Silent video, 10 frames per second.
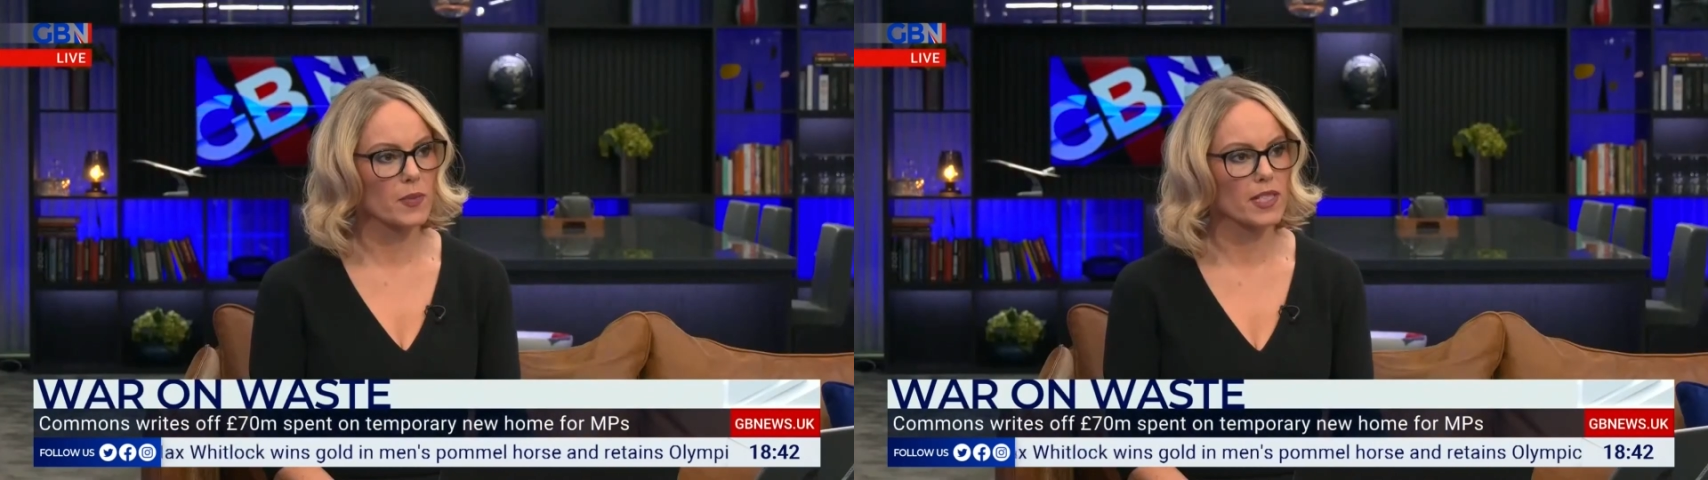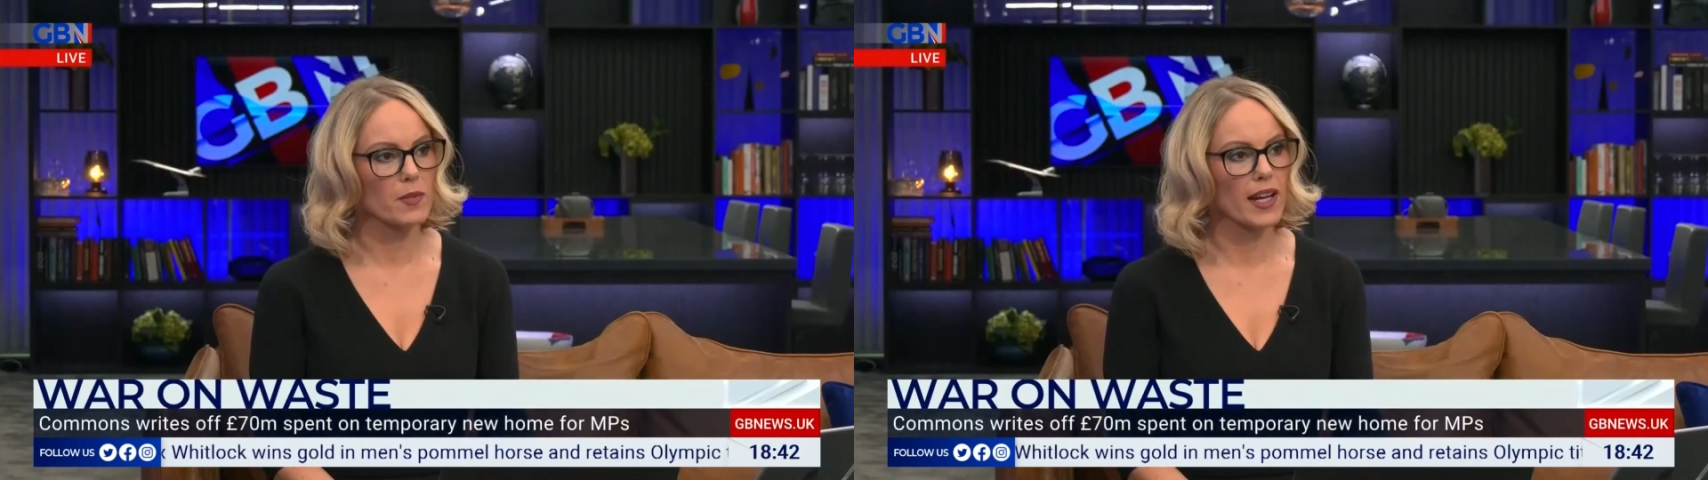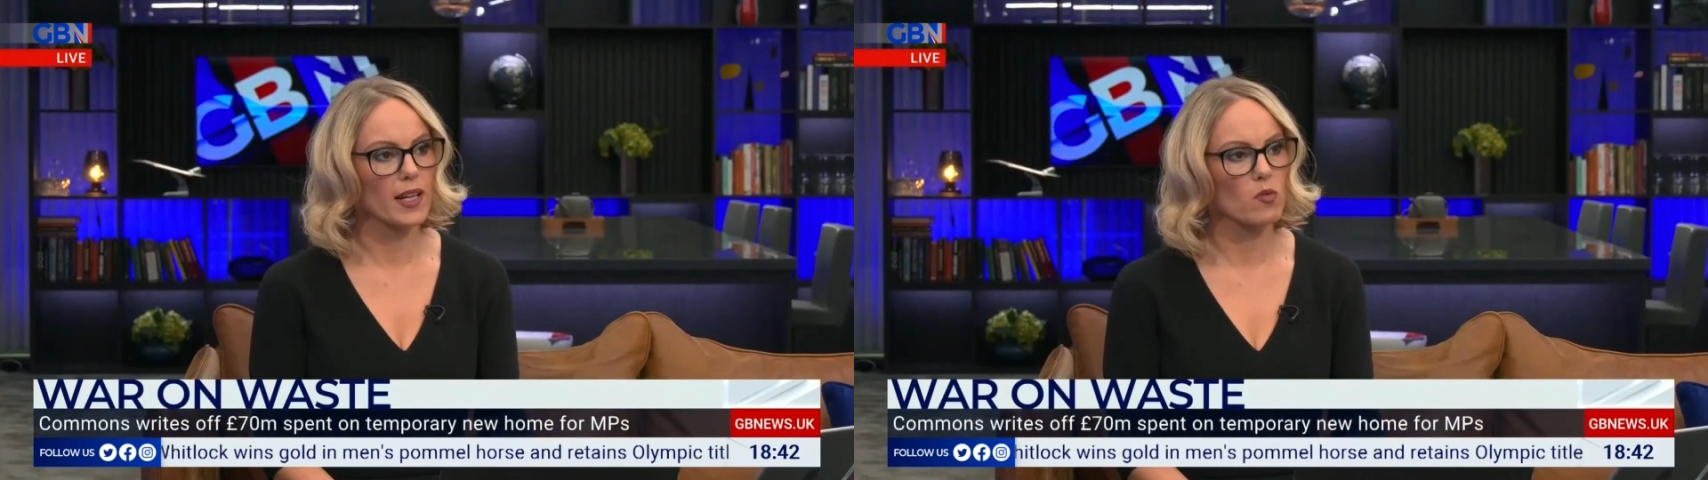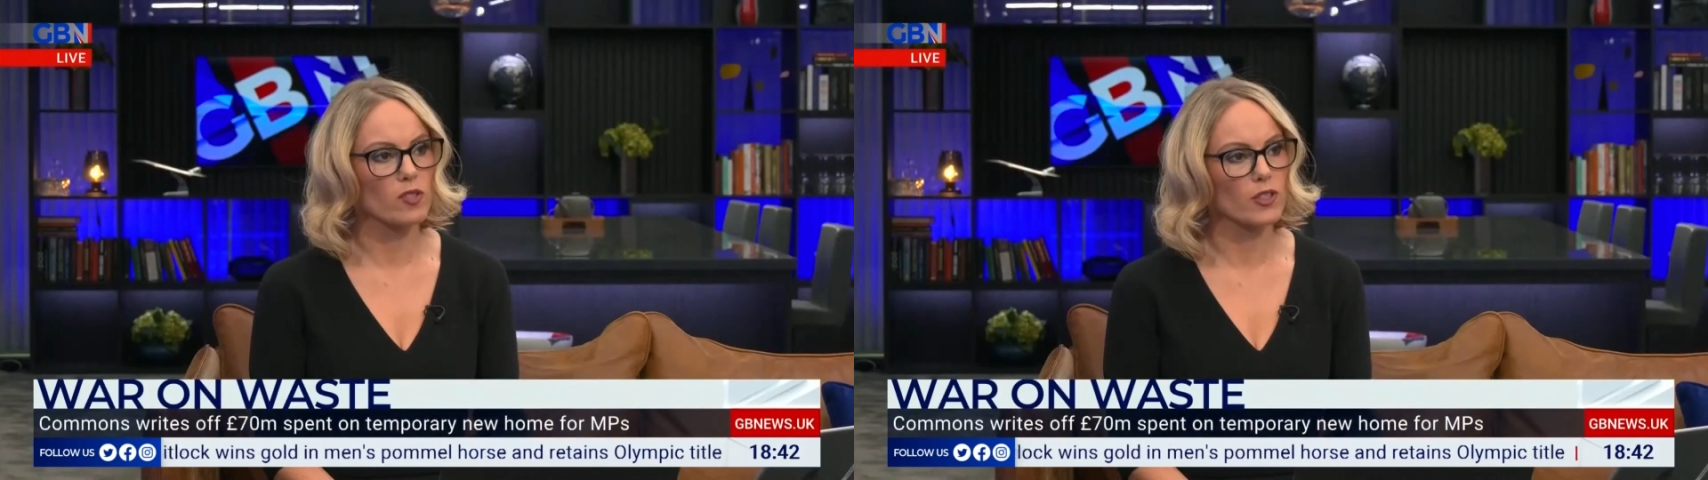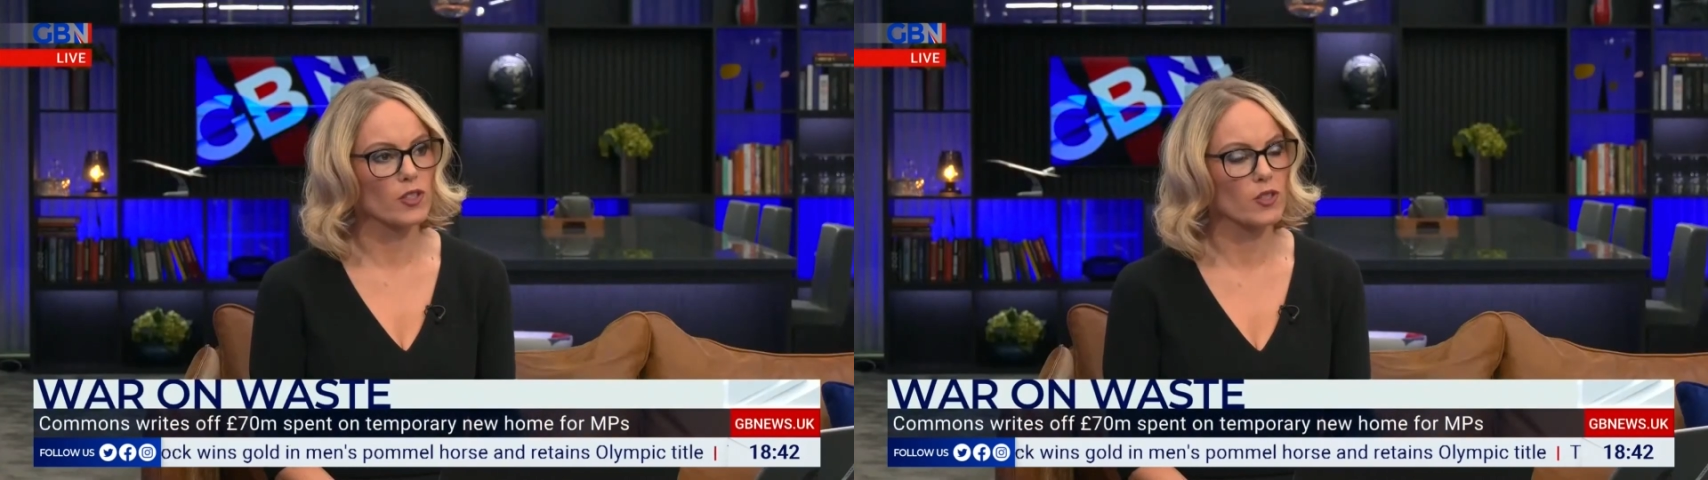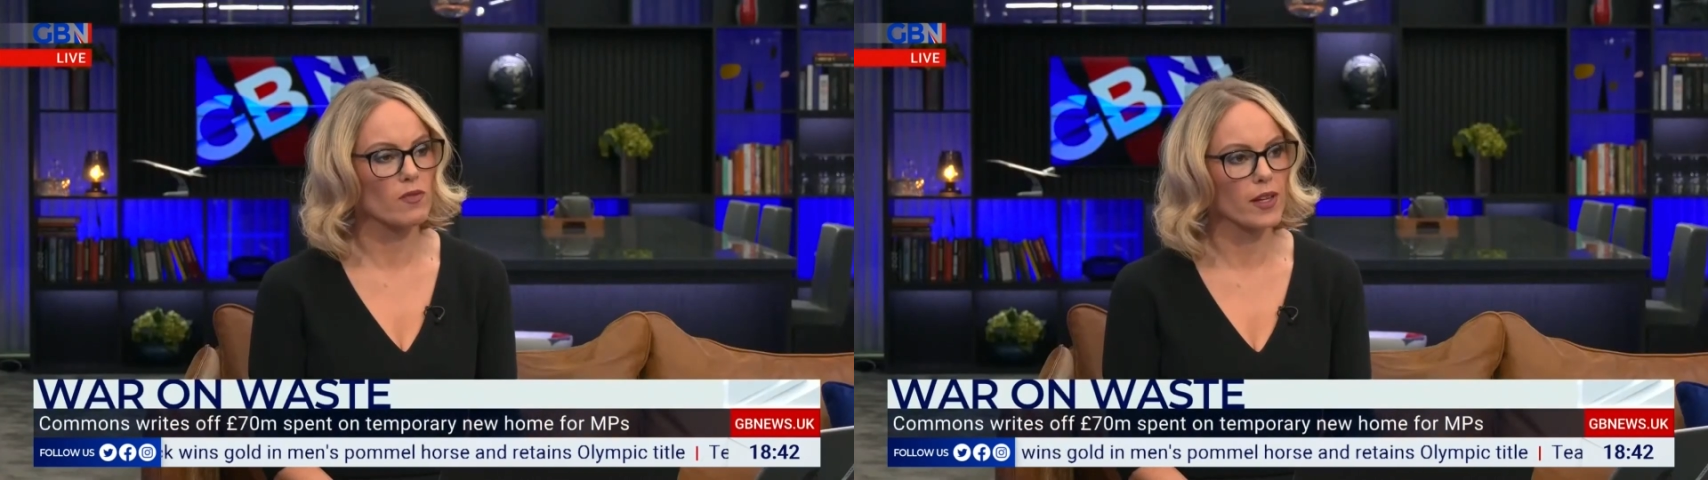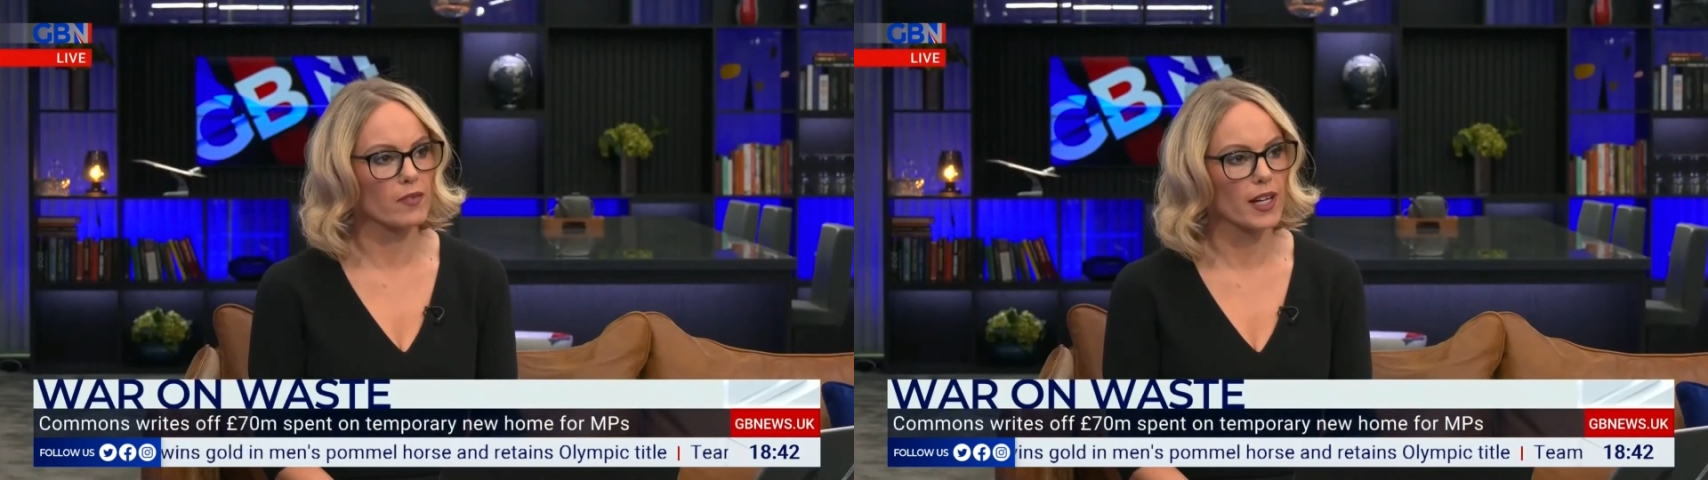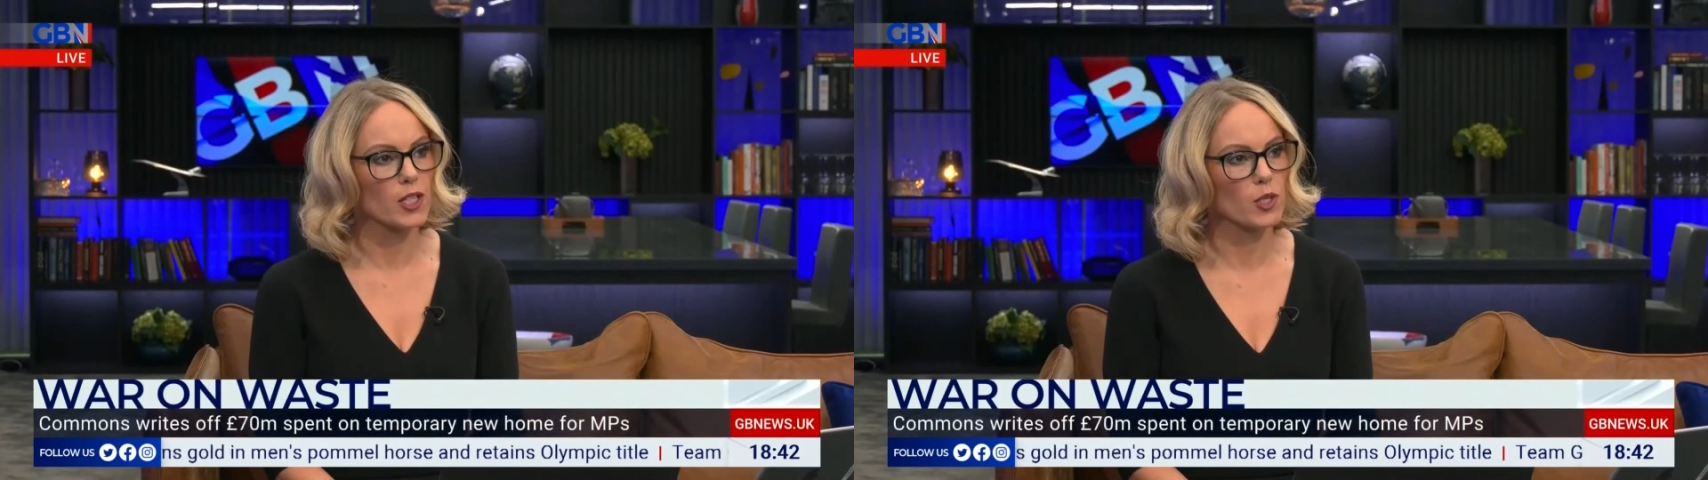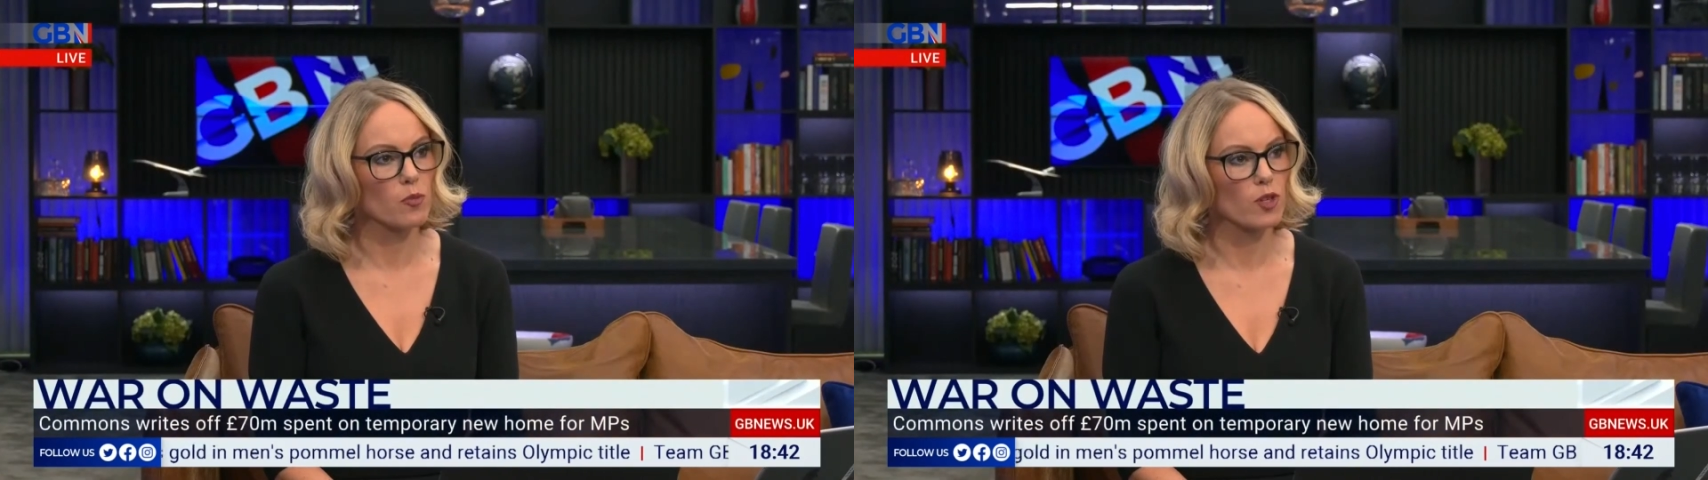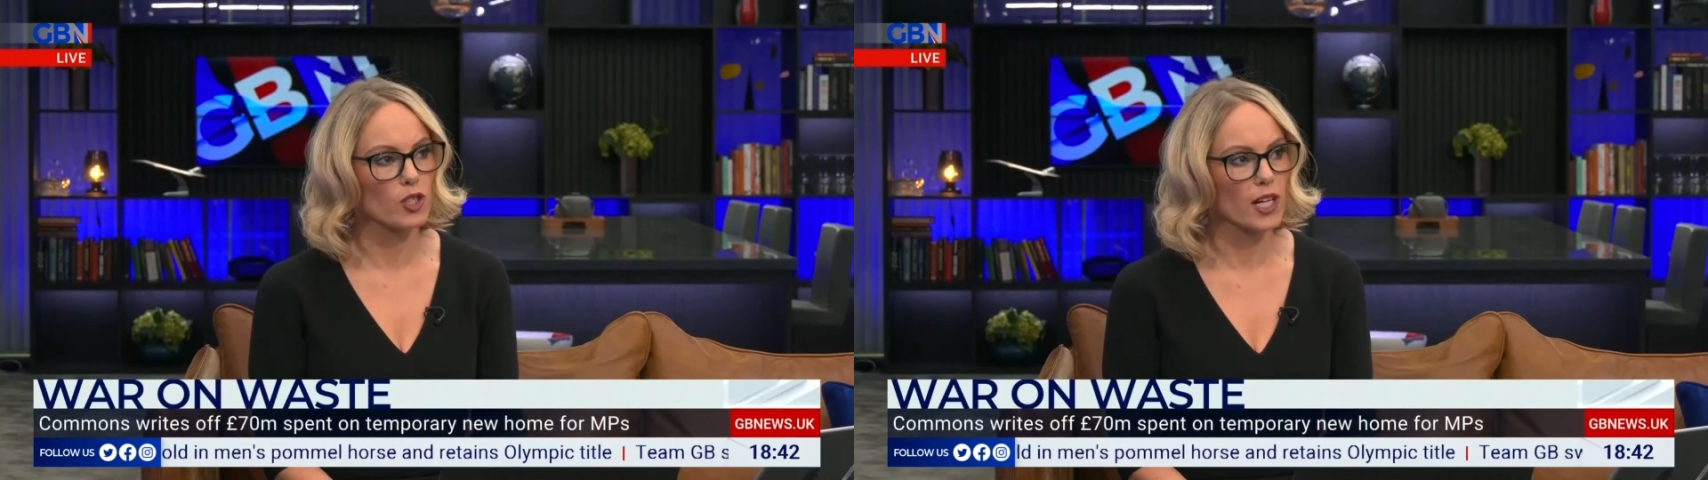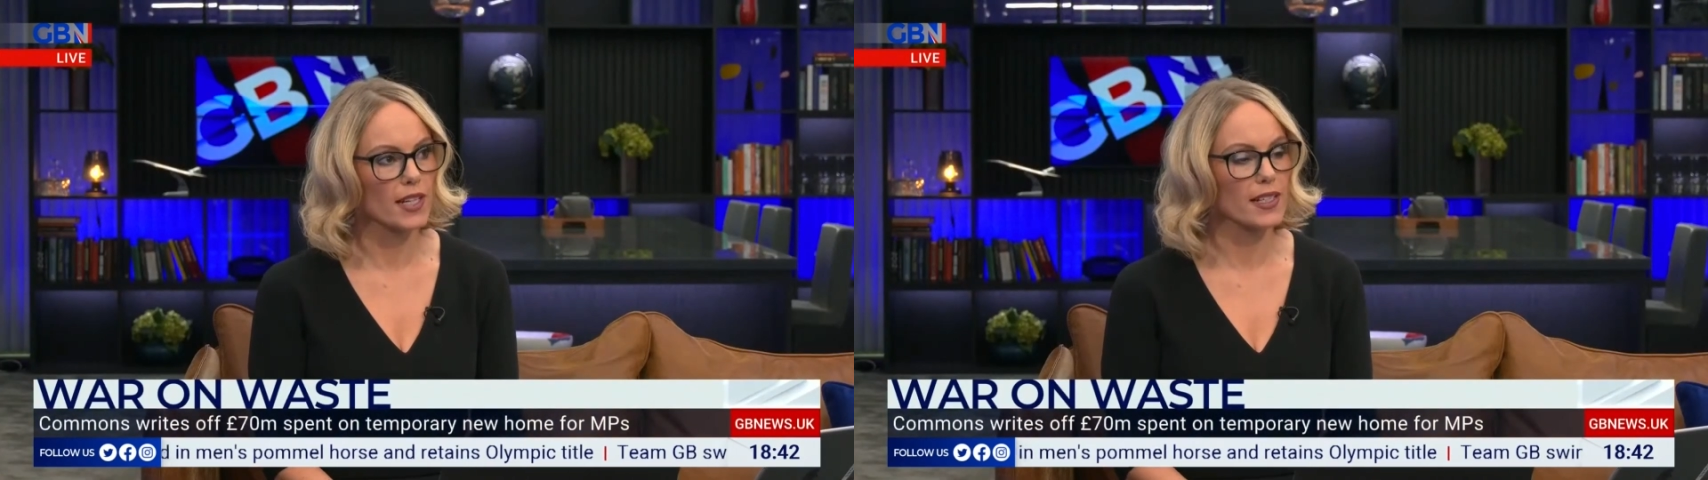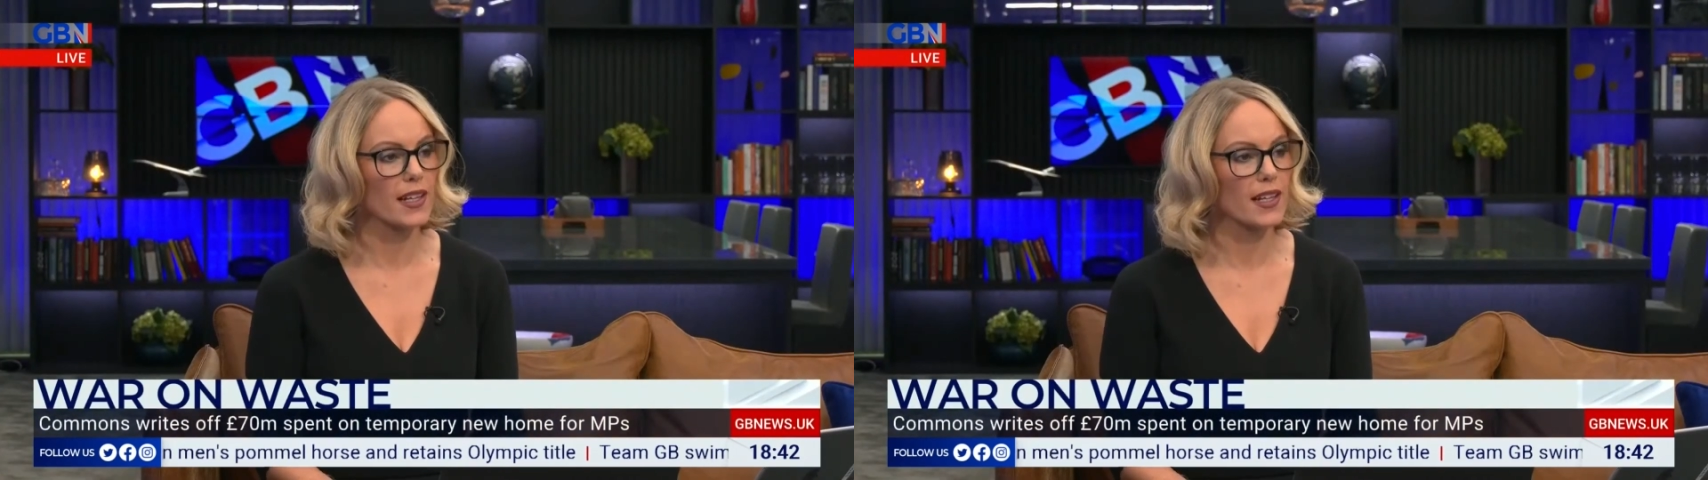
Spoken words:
Because, I mean, anyone that does a renovation project,